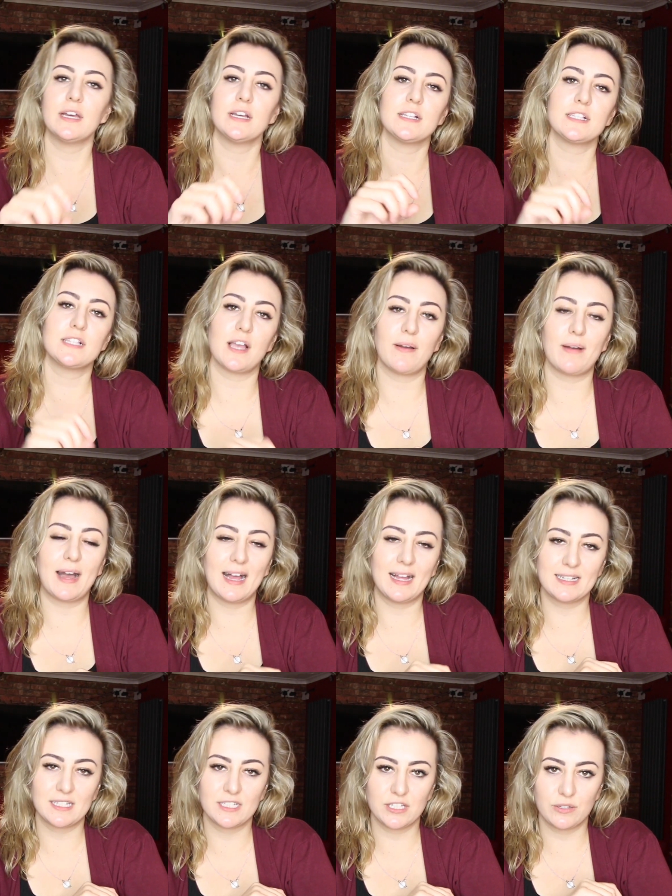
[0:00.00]
so I
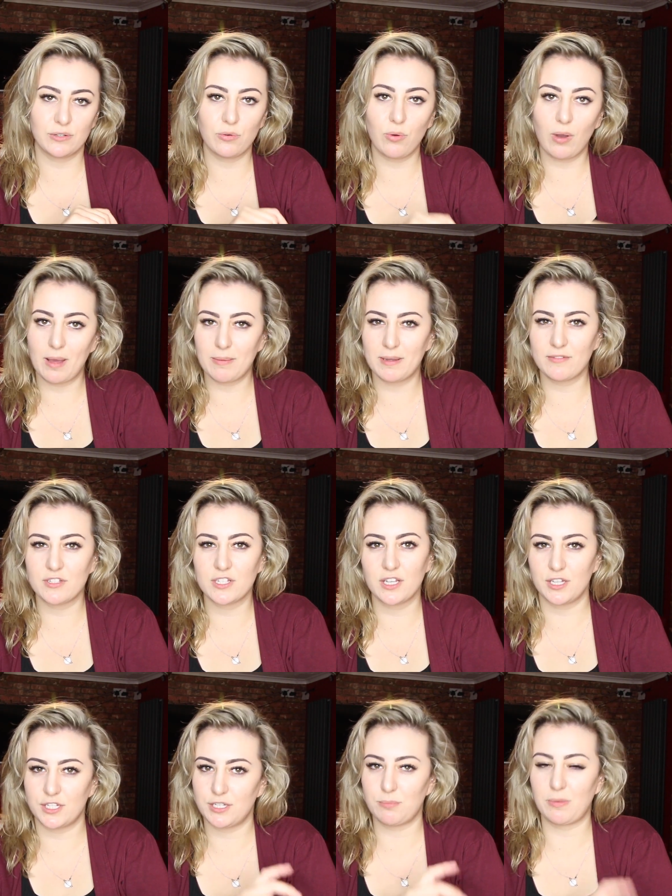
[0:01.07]
had to do quite a bit of
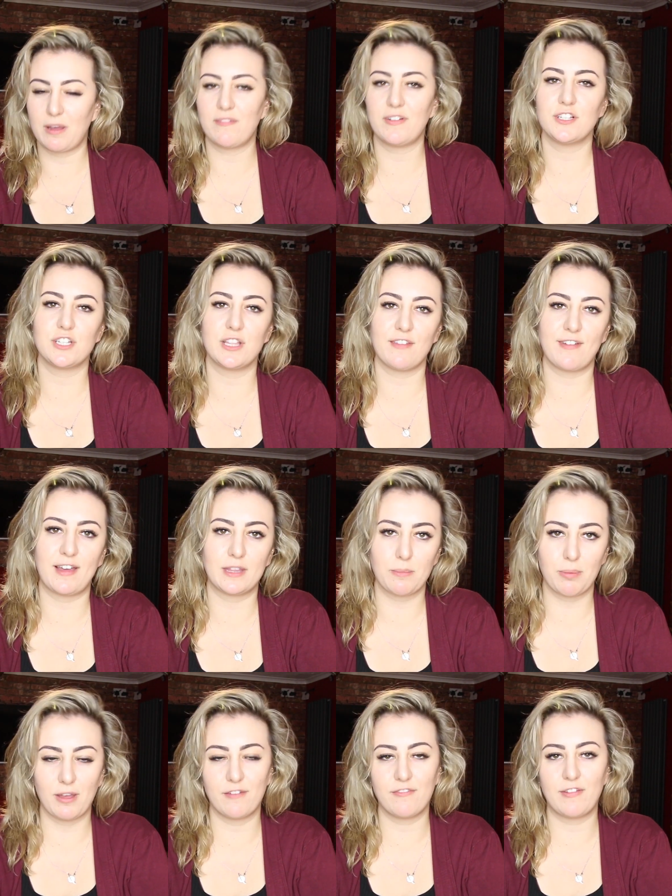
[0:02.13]
searching, but I eventually found the
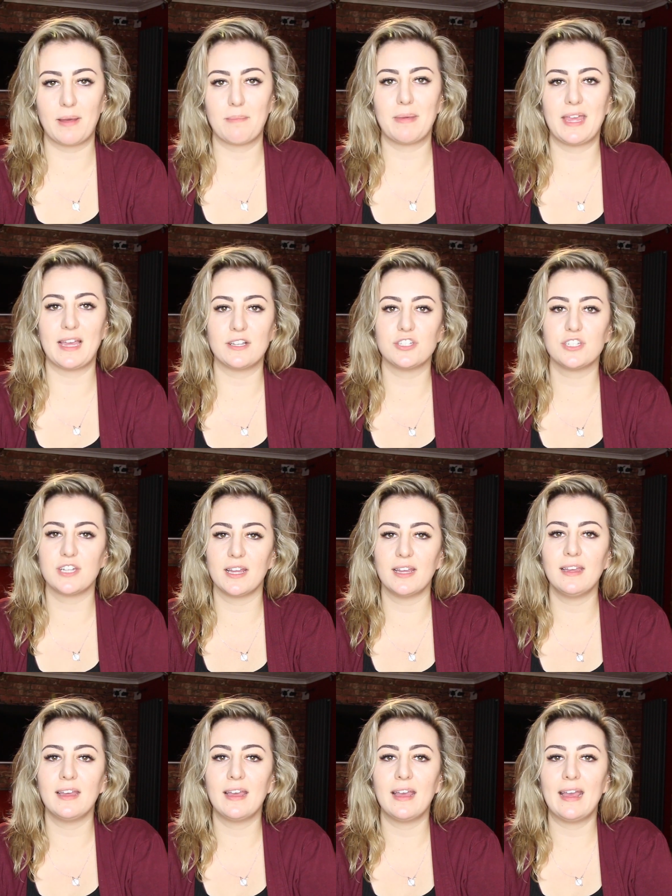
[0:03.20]
perfect P N G.